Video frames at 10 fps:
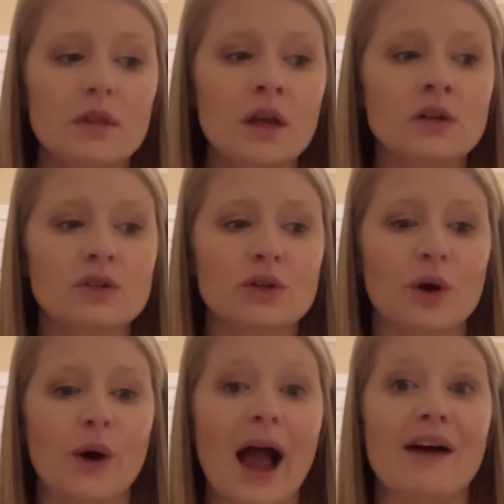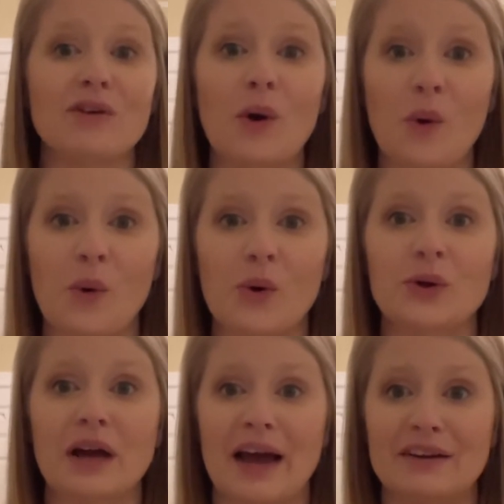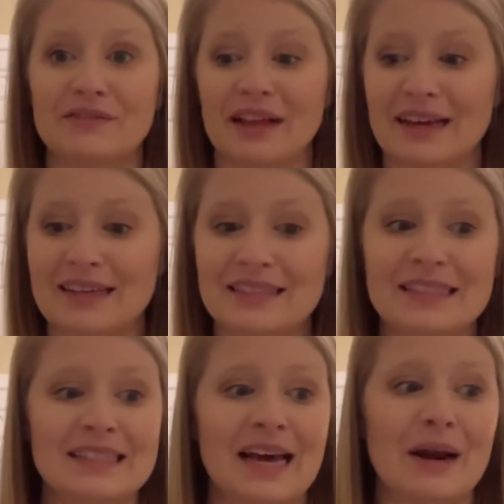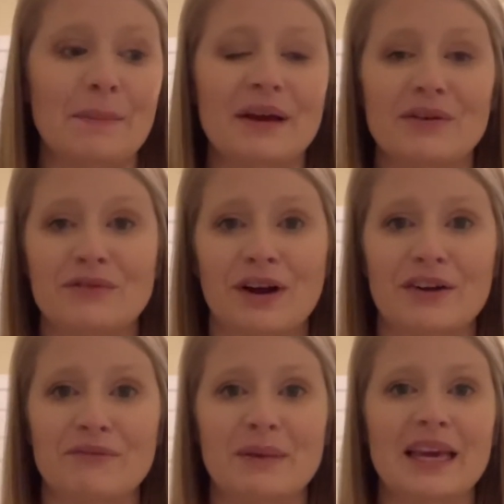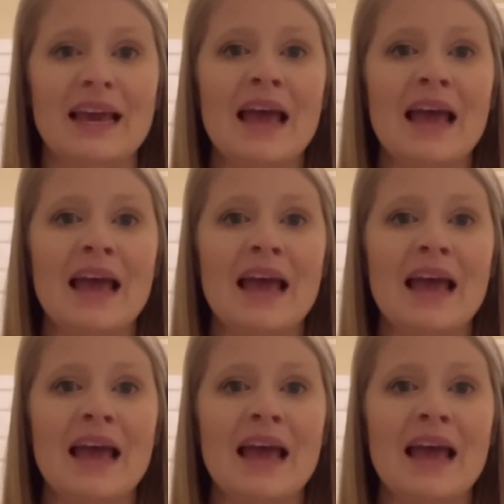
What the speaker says: So I have a whole kind of like setup in front of me,